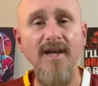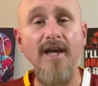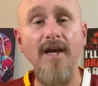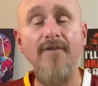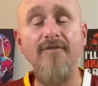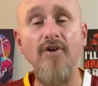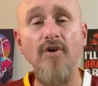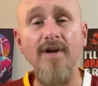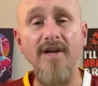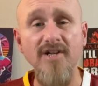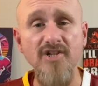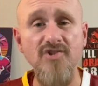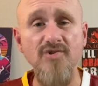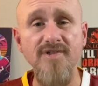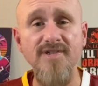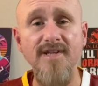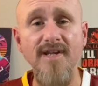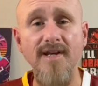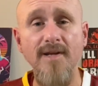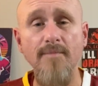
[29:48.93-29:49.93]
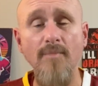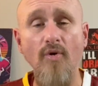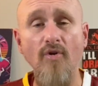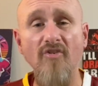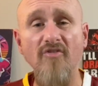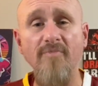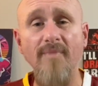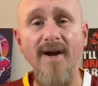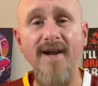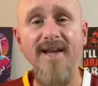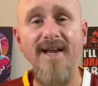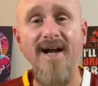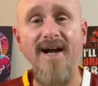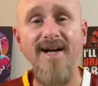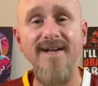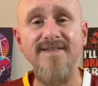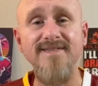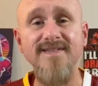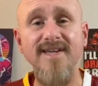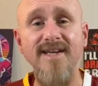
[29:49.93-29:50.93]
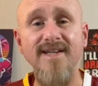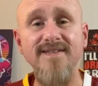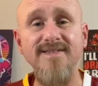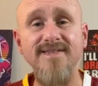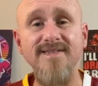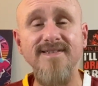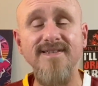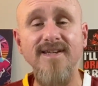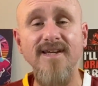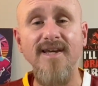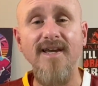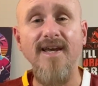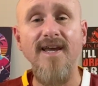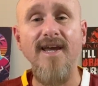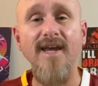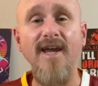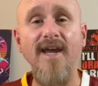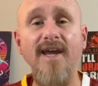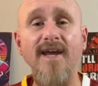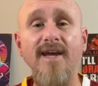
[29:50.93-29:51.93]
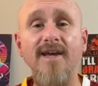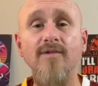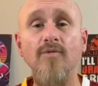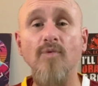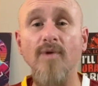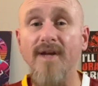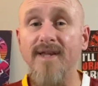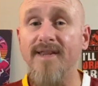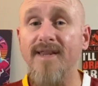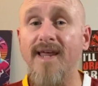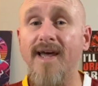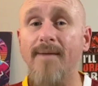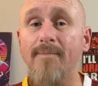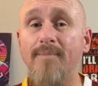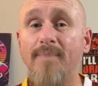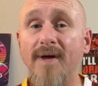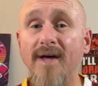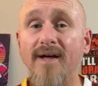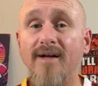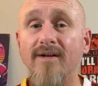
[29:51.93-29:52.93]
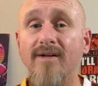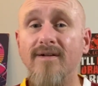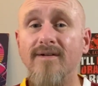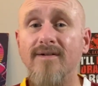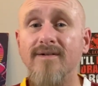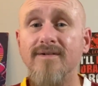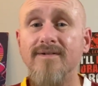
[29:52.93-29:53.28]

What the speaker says: if you're interested in more of my content. and ring that bell,